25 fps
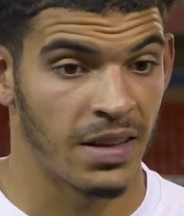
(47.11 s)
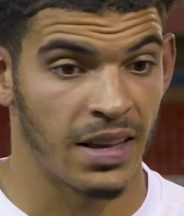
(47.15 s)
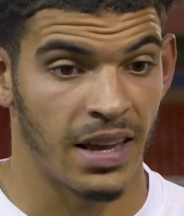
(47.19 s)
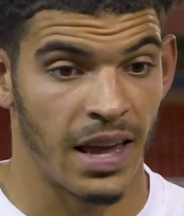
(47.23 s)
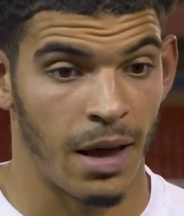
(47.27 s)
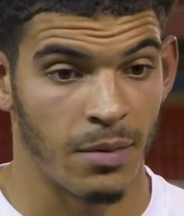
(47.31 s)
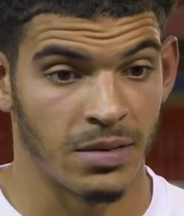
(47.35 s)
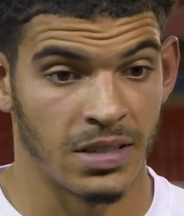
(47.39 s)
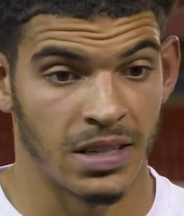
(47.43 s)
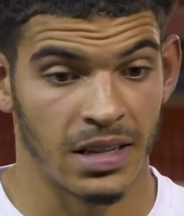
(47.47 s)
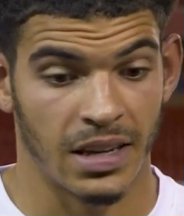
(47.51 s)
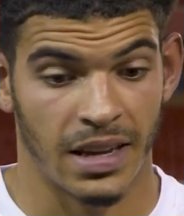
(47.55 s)

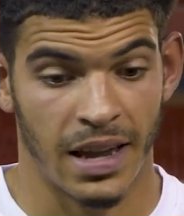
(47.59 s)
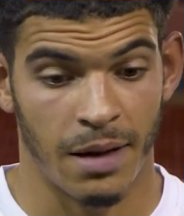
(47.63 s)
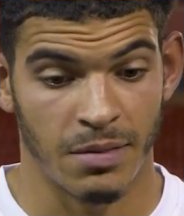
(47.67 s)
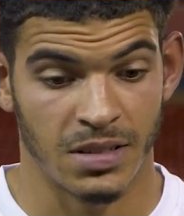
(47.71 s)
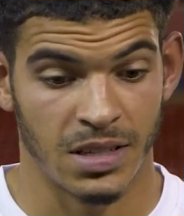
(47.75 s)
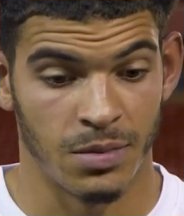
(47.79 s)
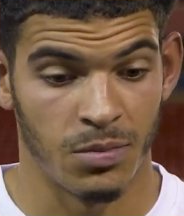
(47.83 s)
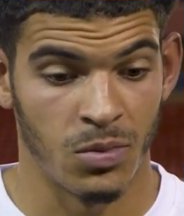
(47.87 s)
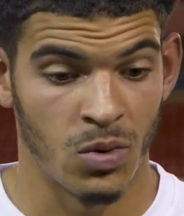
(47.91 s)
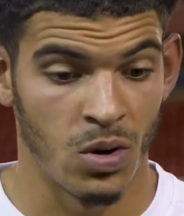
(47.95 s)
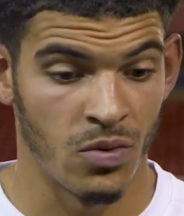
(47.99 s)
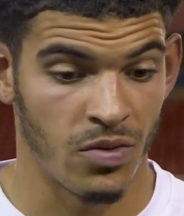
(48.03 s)
kept
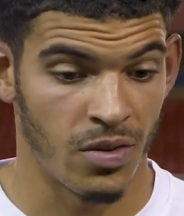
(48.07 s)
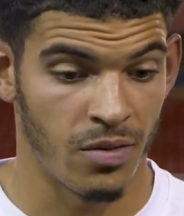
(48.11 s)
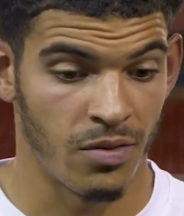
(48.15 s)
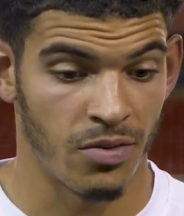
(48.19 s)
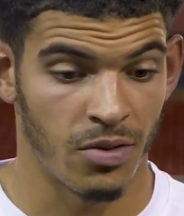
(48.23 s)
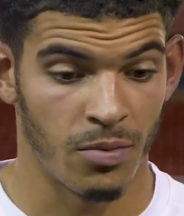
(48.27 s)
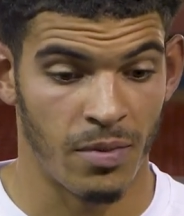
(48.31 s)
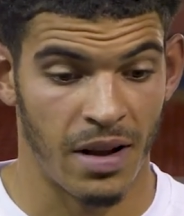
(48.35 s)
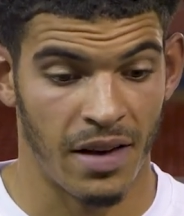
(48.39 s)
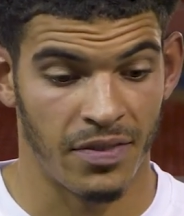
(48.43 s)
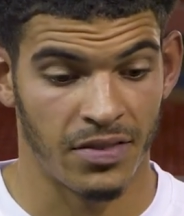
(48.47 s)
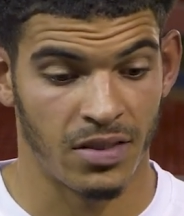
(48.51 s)
it moving
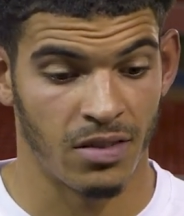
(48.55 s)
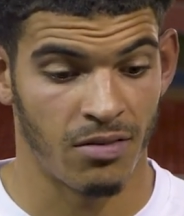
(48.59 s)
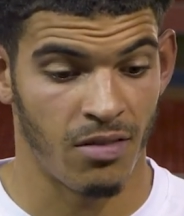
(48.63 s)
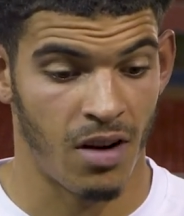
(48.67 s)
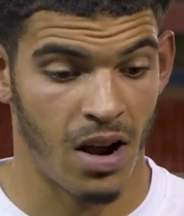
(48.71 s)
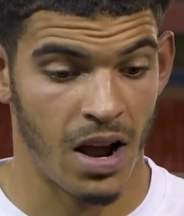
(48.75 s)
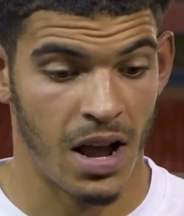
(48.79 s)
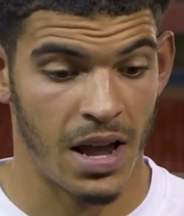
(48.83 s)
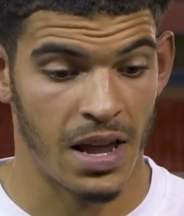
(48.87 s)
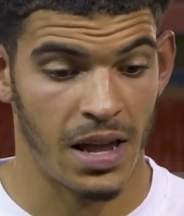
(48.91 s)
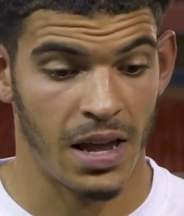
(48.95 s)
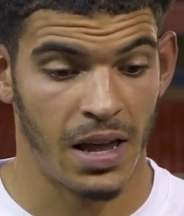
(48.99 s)
from left to
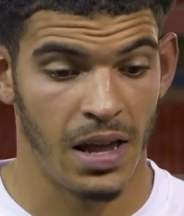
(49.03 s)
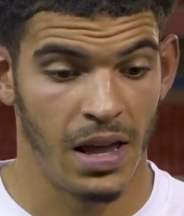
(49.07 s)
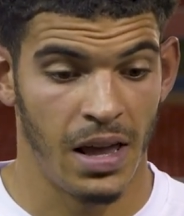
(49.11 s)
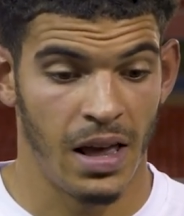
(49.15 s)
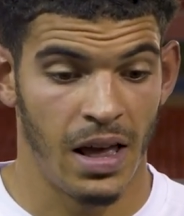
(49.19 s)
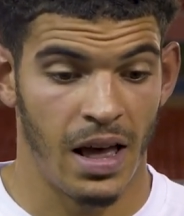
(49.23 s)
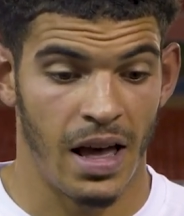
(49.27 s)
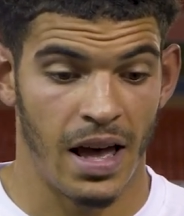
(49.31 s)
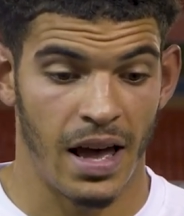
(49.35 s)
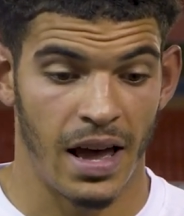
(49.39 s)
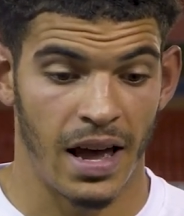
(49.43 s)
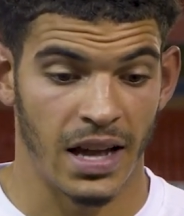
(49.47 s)
right,
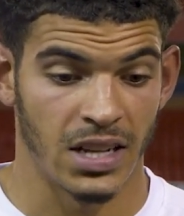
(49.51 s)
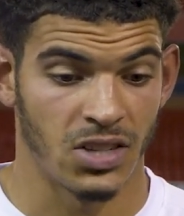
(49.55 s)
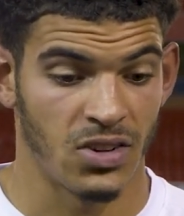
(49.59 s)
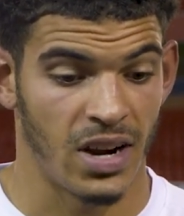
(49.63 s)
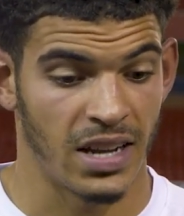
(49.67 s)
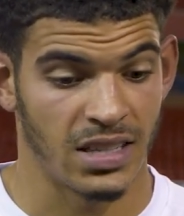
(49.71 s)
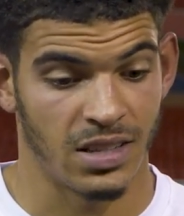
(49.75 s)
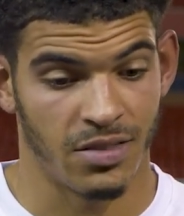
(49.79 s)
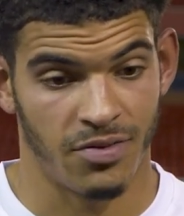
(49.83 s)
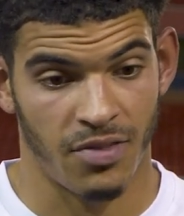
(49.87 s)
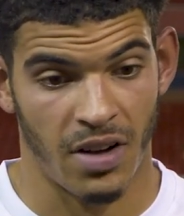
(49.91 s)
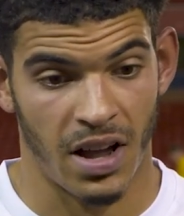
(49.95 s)

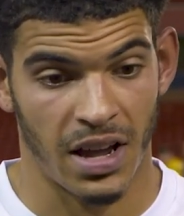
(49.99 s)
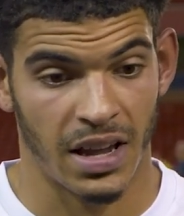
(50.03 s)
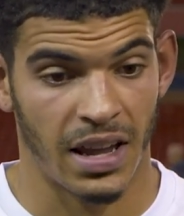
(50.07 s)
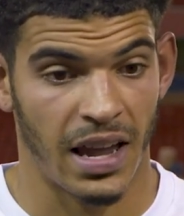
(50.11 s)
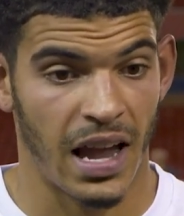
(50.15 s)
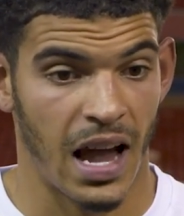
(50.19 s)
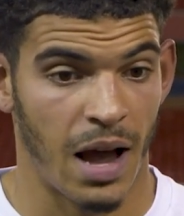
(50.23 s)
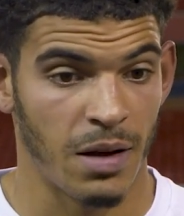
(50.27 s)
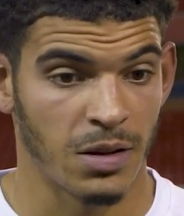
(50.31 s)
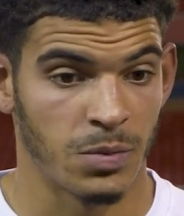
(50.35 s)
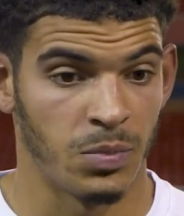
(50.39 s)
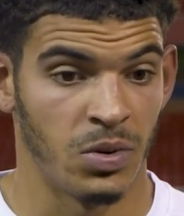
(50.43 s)
tried to find
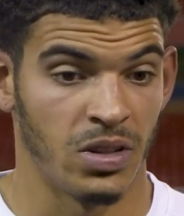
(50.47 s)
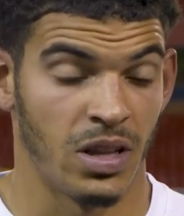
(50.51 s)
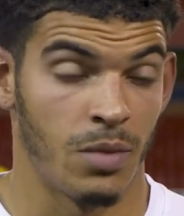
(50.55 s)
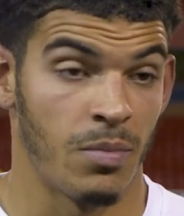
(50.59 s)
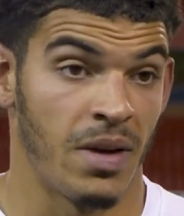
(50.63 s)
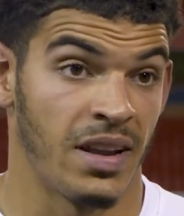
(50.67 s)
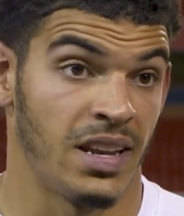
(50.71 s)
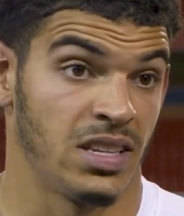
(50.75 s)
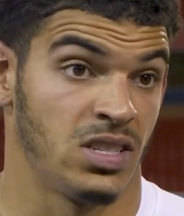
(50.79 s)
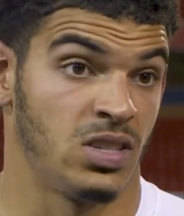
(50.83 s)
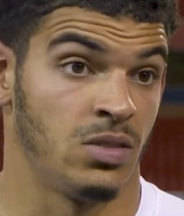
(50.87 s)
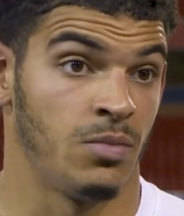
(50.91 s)
gaps, but they
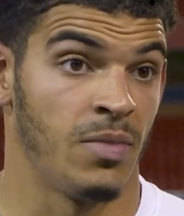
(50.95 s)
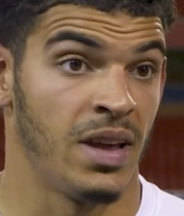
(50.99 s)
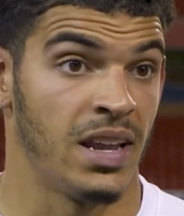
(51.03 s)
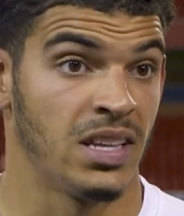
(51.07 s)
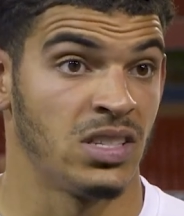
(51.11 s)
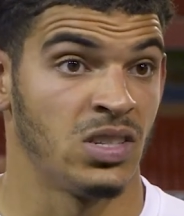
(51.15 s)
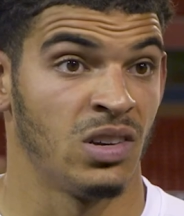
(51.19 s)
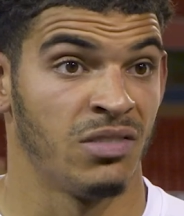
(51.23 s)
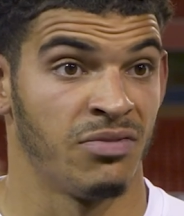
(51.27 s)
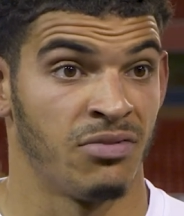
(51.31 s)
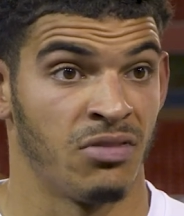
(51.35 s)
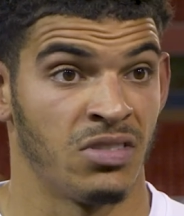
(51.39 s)
made
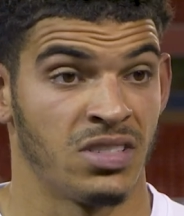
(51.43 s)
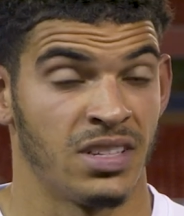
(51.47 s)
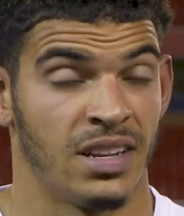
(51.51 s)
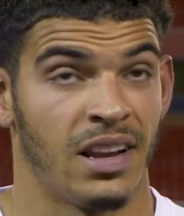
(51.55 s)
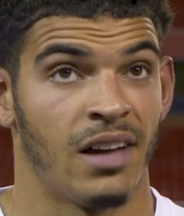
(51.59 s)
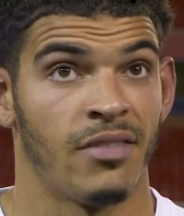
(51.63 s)
it tough for us.